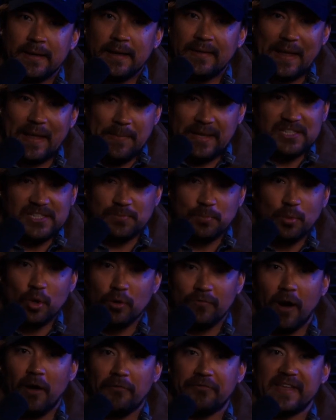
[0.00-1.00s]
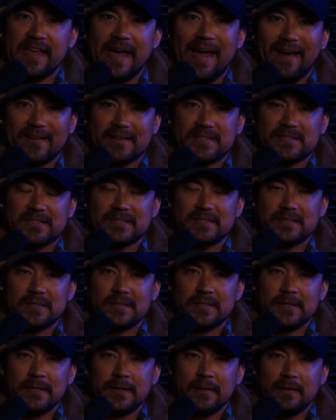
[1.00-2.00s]
That means move off the X.
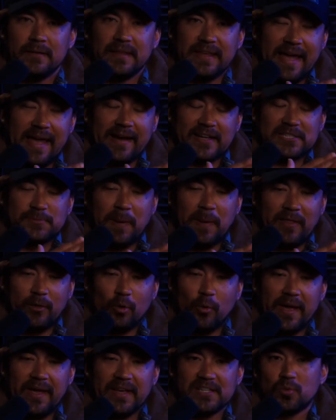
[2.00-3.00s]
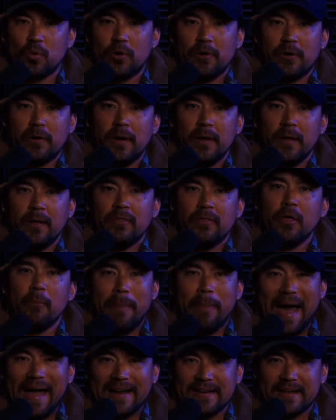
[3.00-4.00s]
The X, by the way, is where the
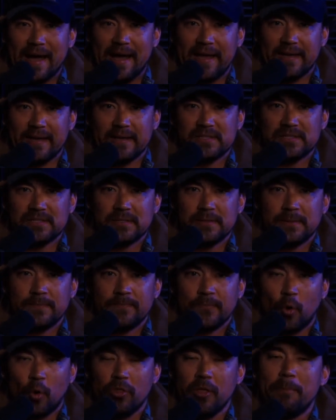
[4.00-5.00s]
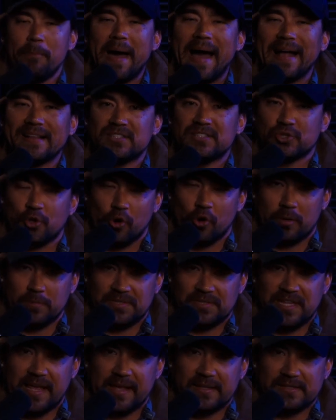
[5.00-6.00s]
bad guy is or the bad
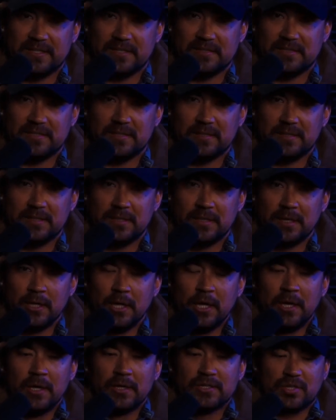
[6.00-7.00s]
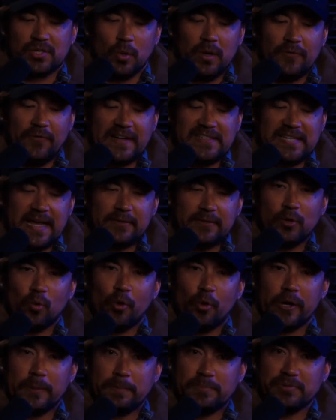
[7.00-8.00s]
circumstances. So if I take the
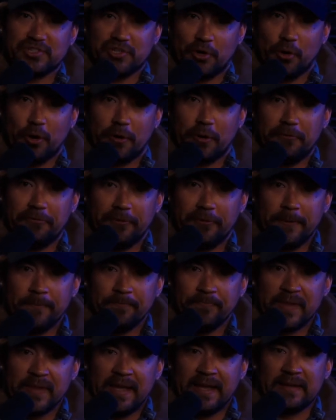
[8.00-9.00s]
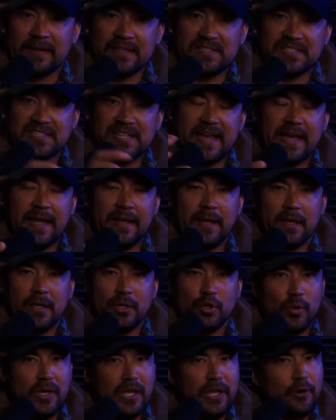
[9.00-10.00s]
word observe, and let's say
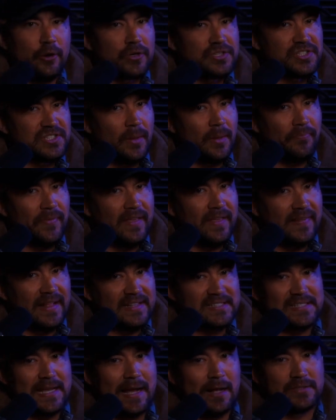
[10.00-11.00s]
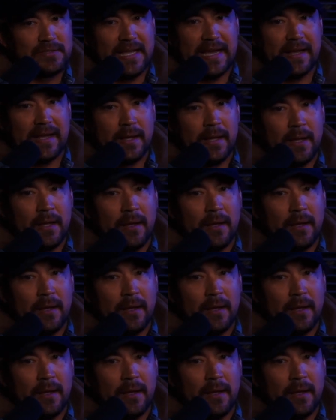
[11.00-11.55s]
you hear something that sounds like